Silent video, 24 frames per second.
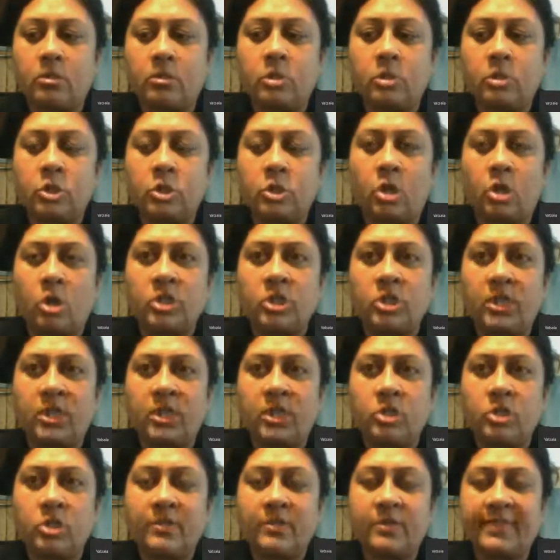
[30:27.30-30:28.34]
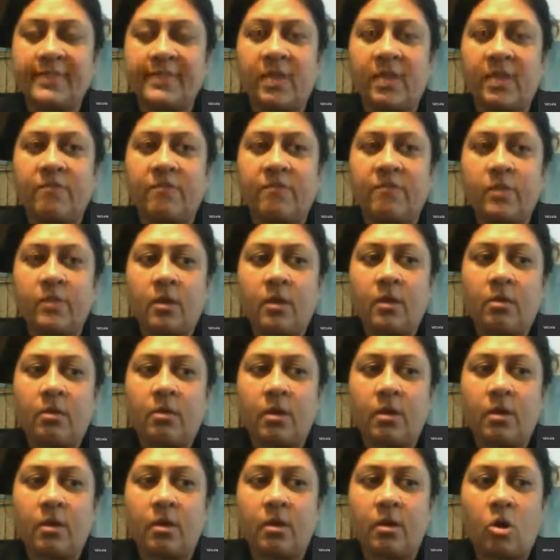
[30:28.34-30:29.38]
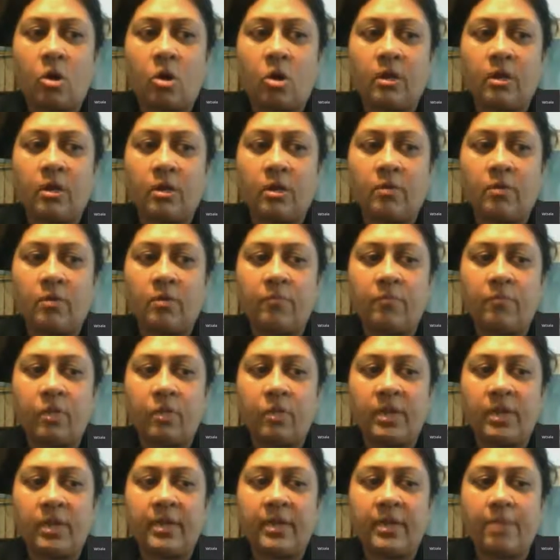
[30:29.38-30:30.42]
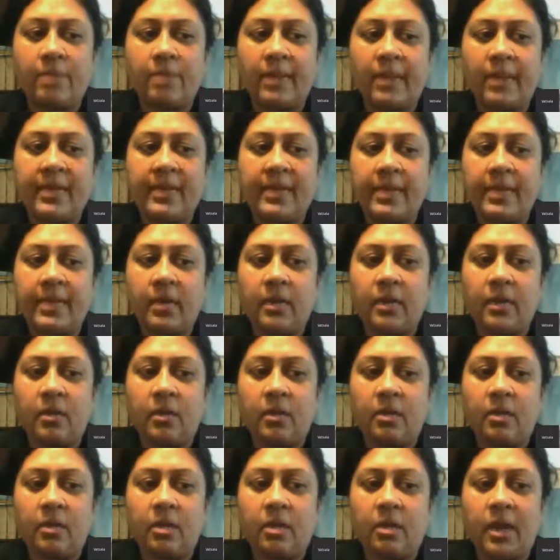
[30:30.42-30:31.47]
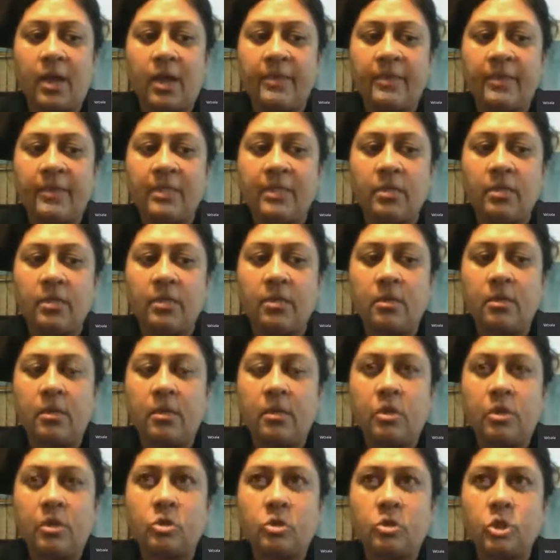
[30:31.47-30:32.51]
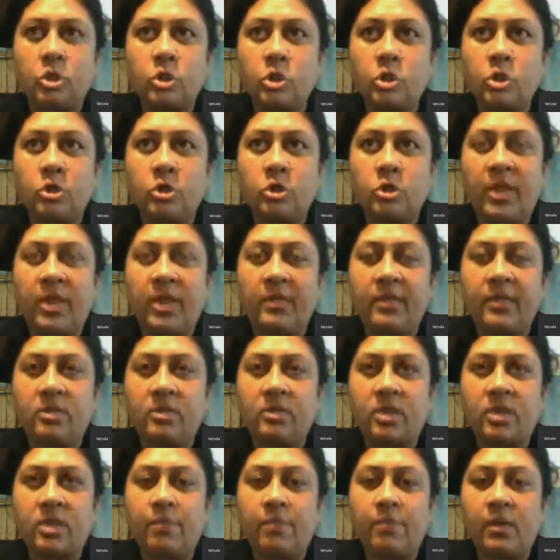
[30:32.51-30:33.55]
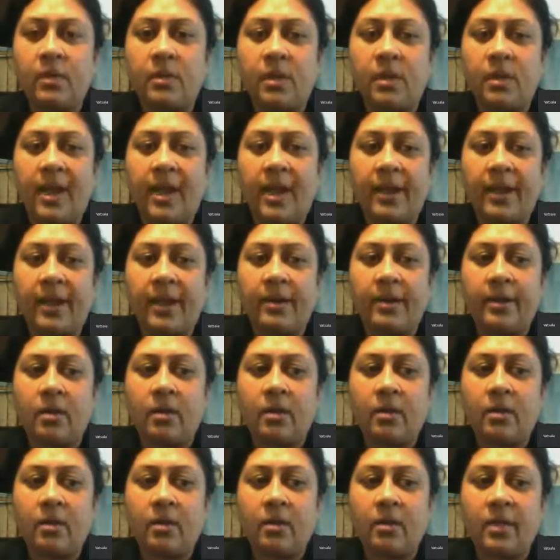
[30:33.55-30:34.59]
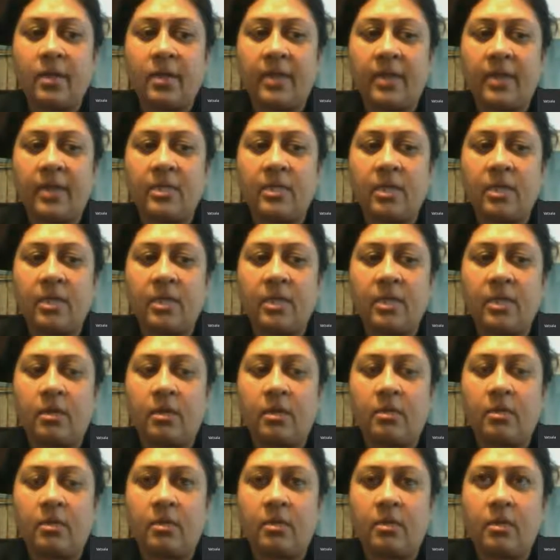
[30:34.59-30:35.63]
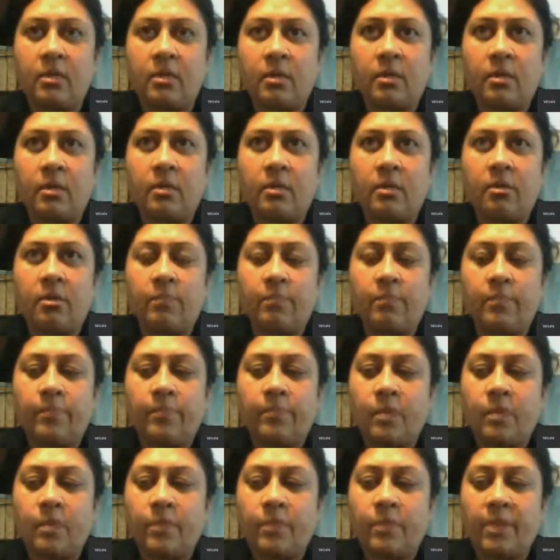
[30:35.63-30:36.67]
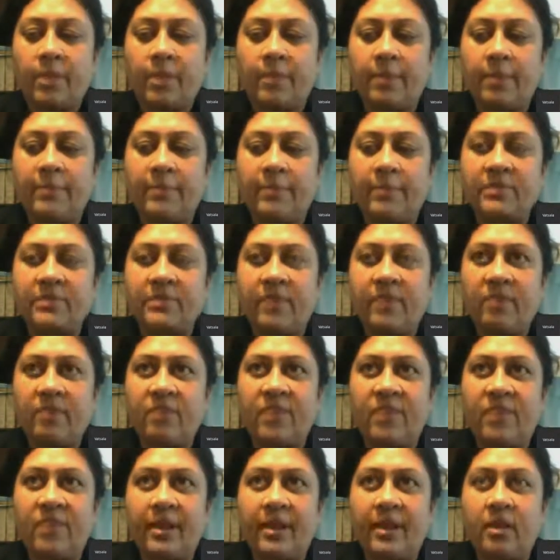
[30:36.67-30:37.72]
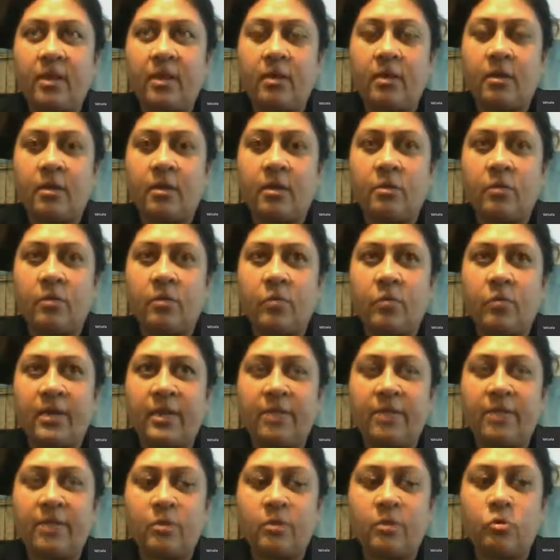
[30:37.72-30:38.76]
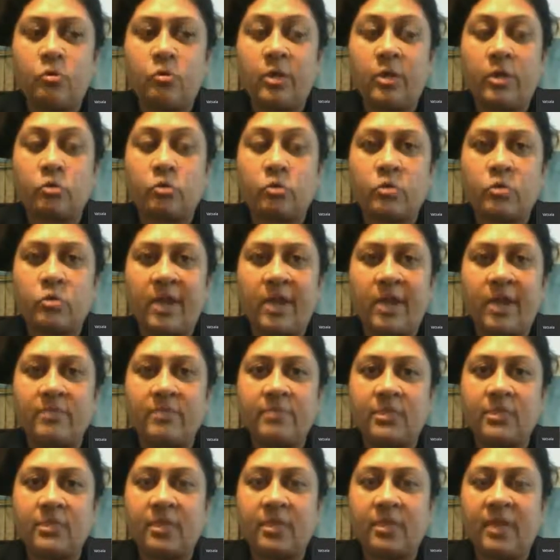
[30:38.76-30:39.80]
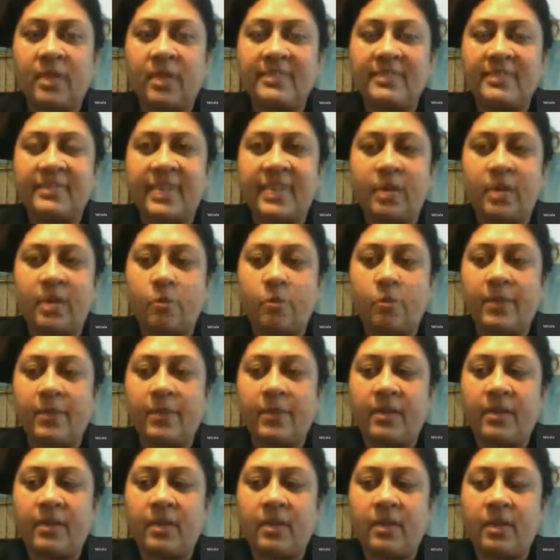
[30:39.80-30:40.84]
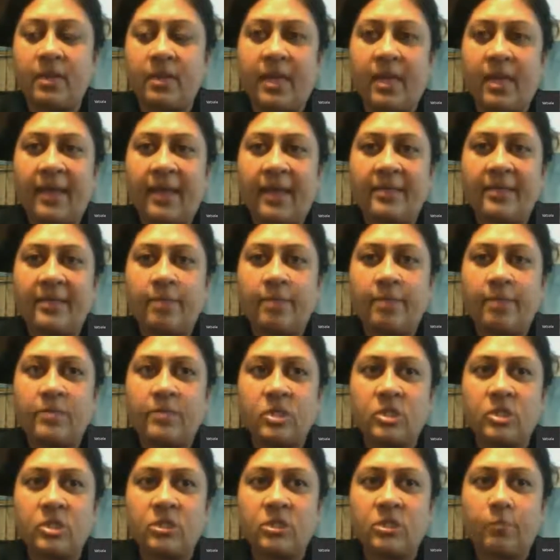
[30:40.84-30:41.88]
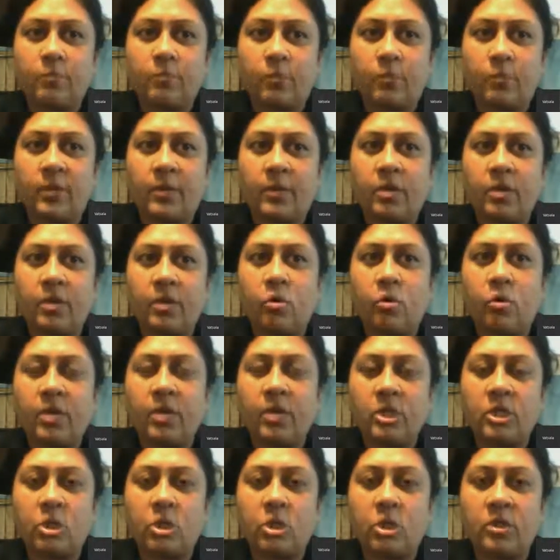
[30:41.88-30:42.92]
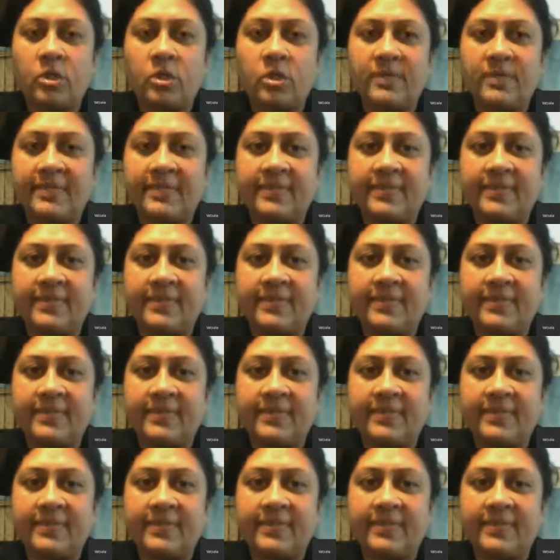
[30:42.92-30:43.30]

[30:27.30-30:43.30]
shortchange yourself for a little money. I think you should take the trouble and get the property papers verified. You can even do it two times. Take a second opinion and then proceed with it. Don't take shortcuts.